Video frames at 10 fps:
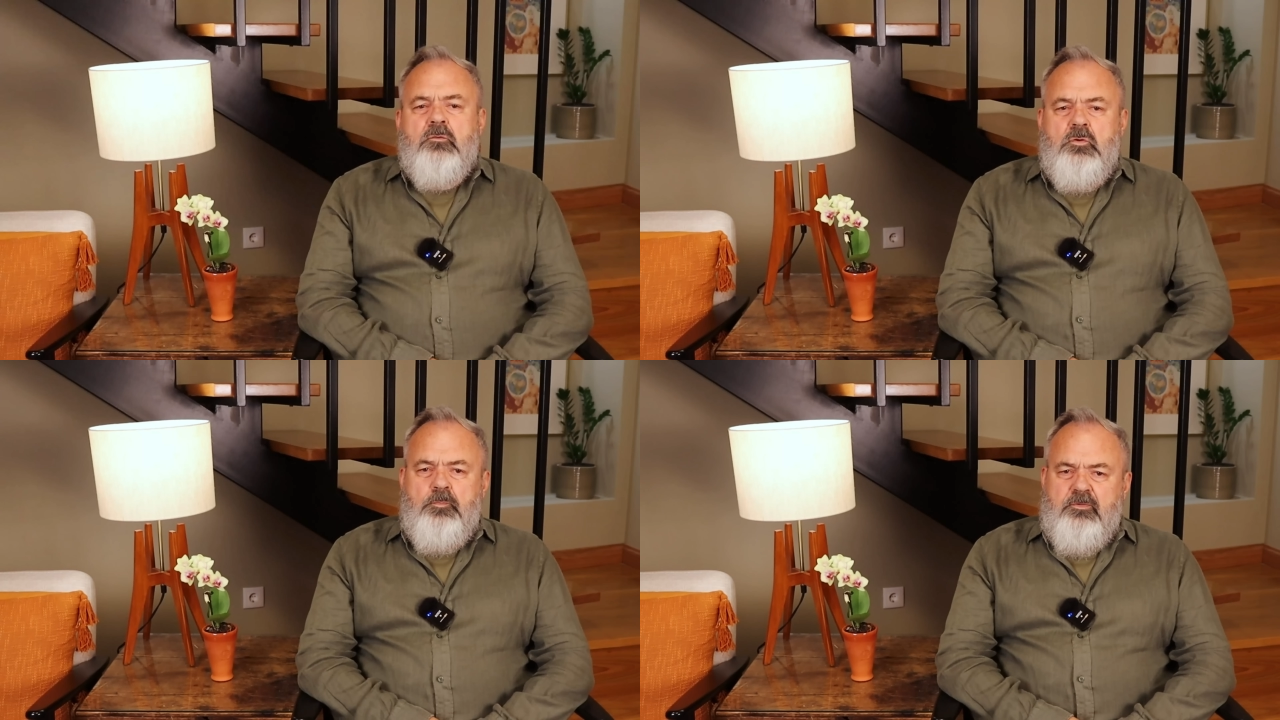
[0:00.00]

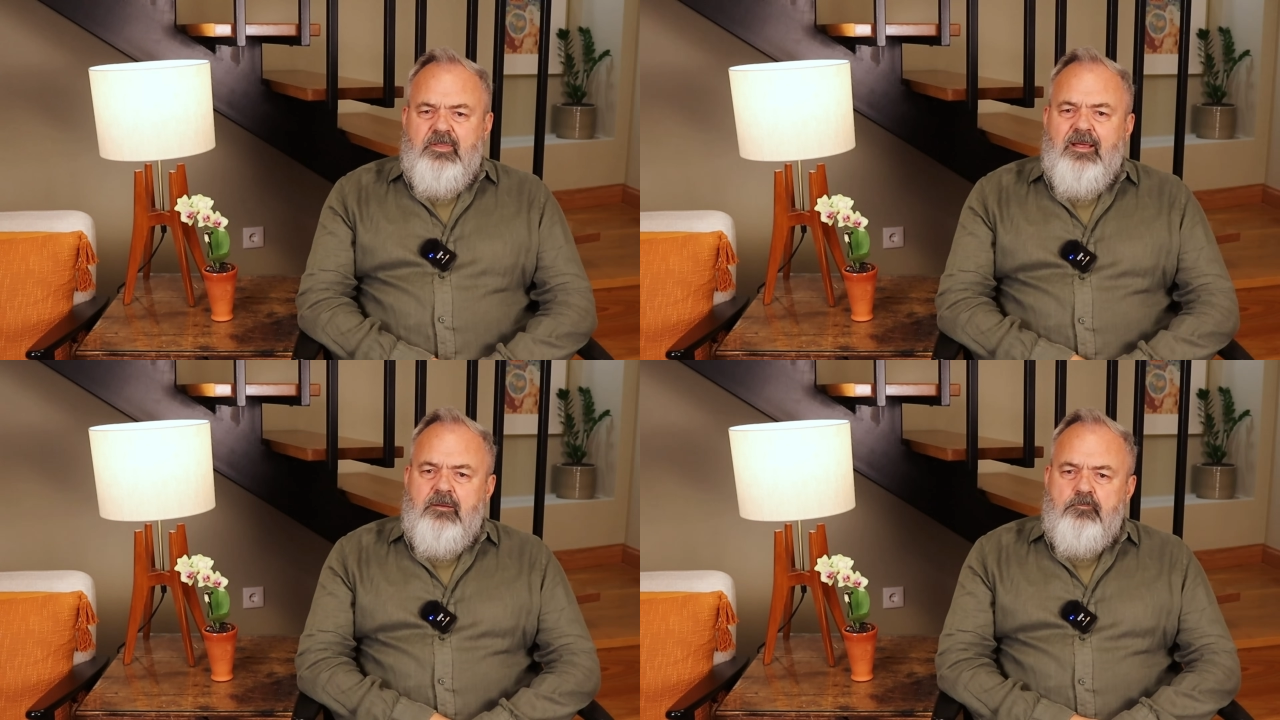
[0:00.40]
To put
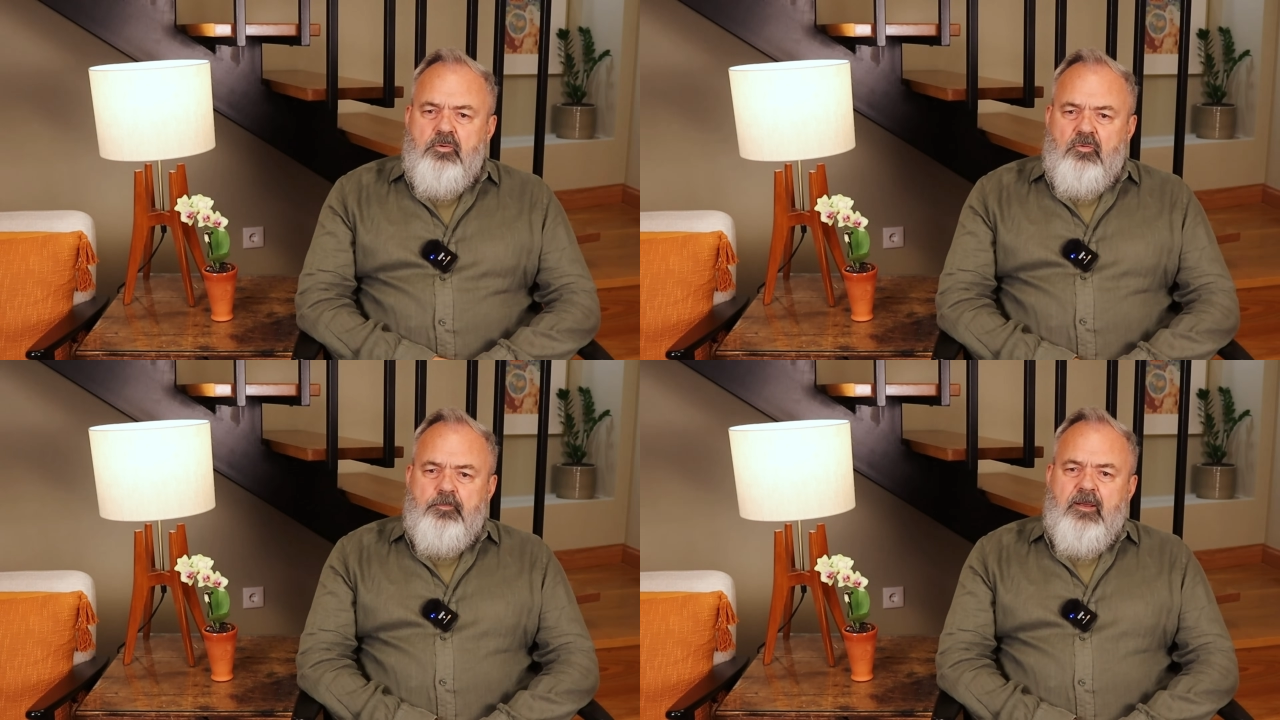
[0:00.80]
that in
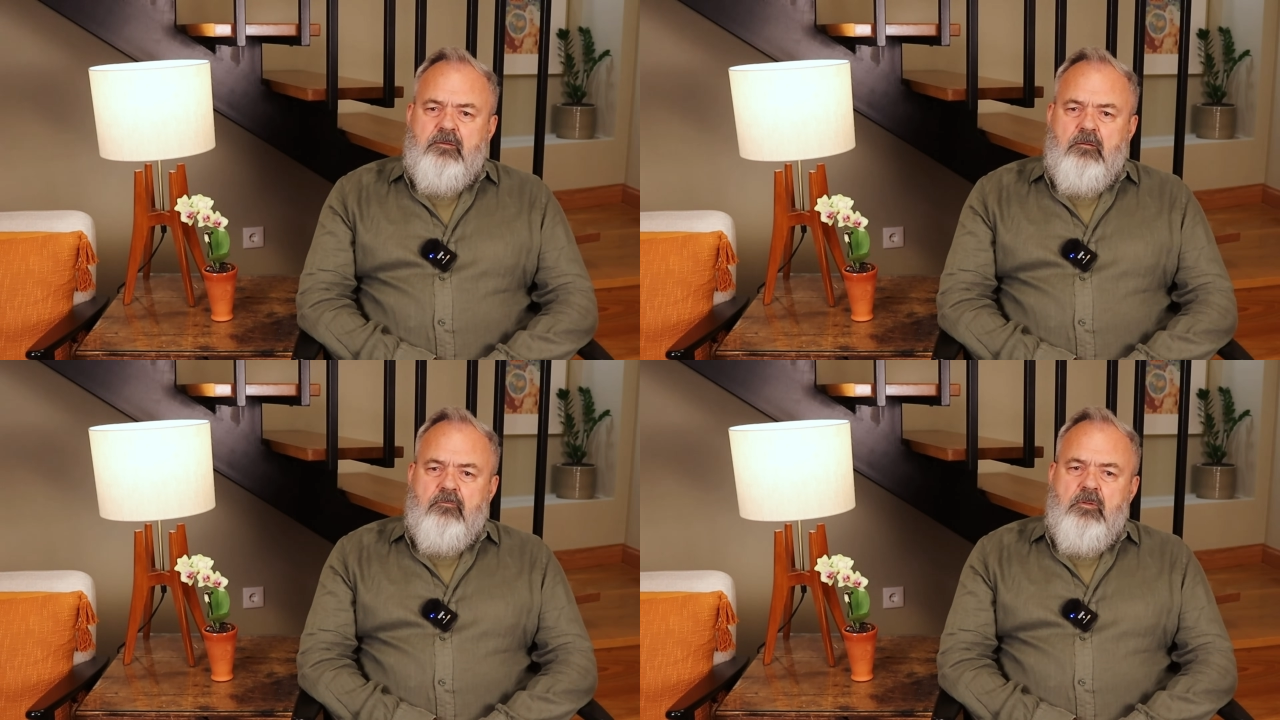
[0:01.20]

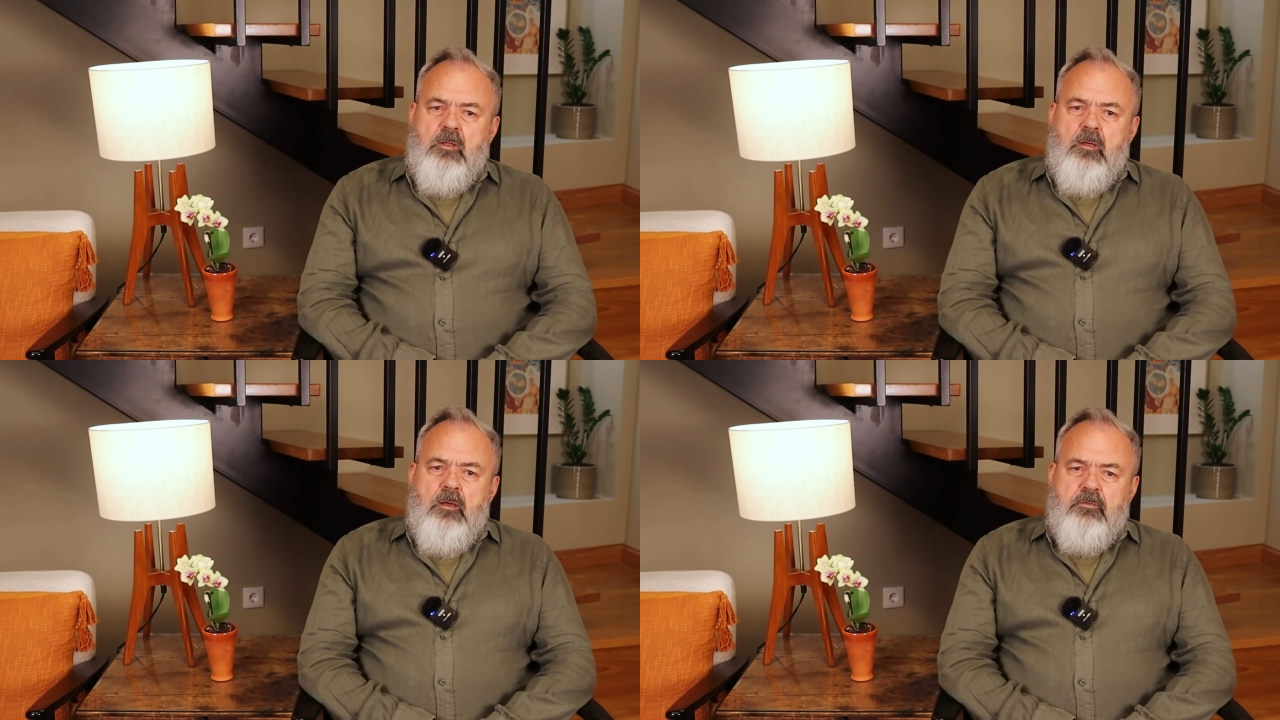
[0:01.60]
perspective,
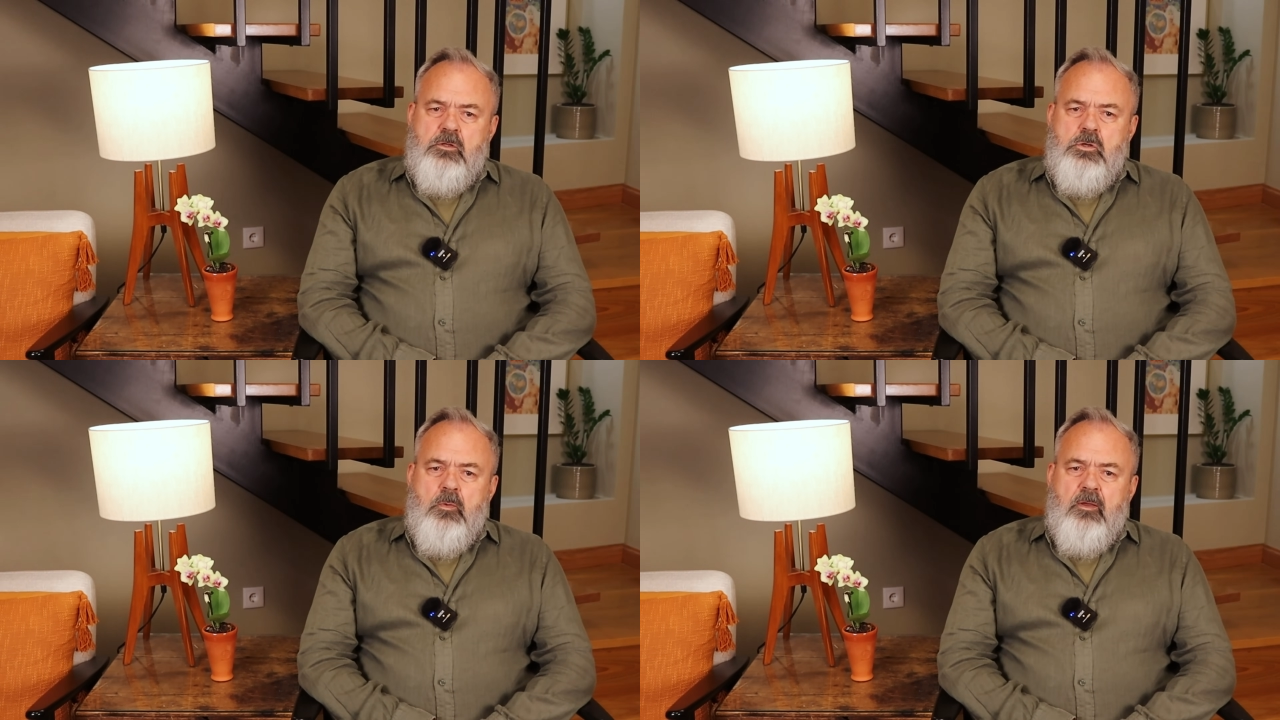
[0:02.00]
the
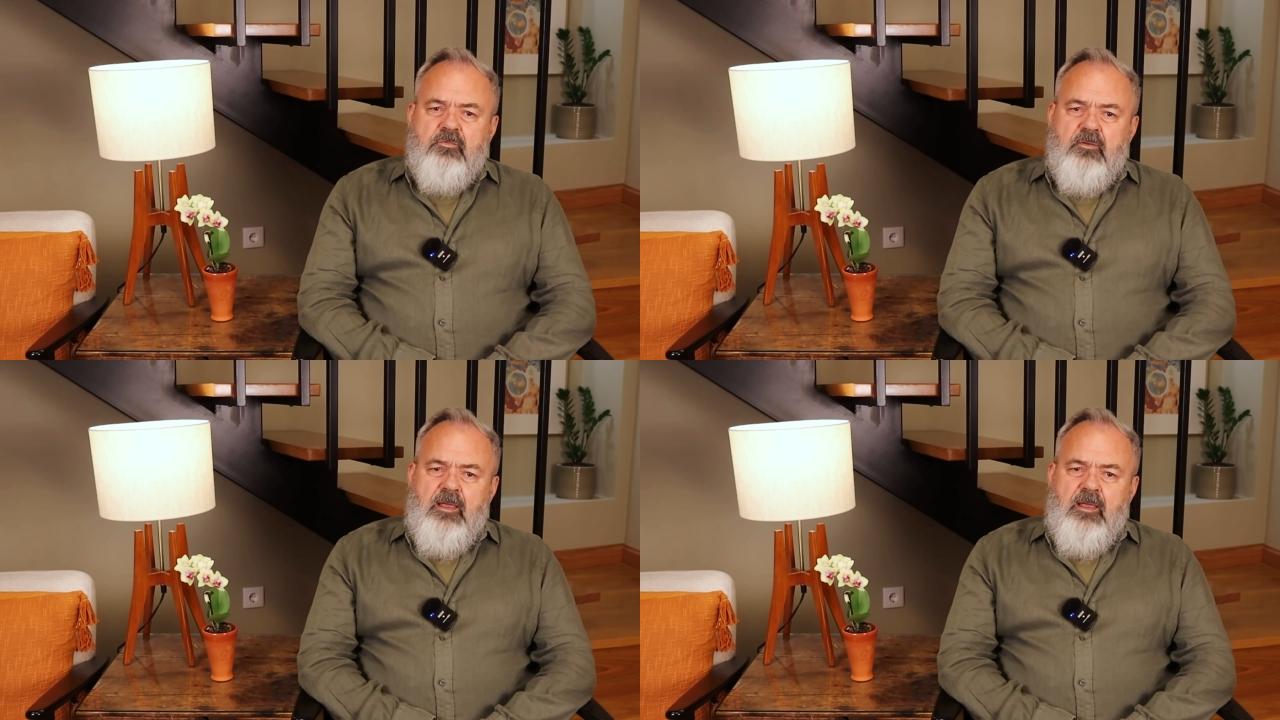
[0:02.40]
U.S.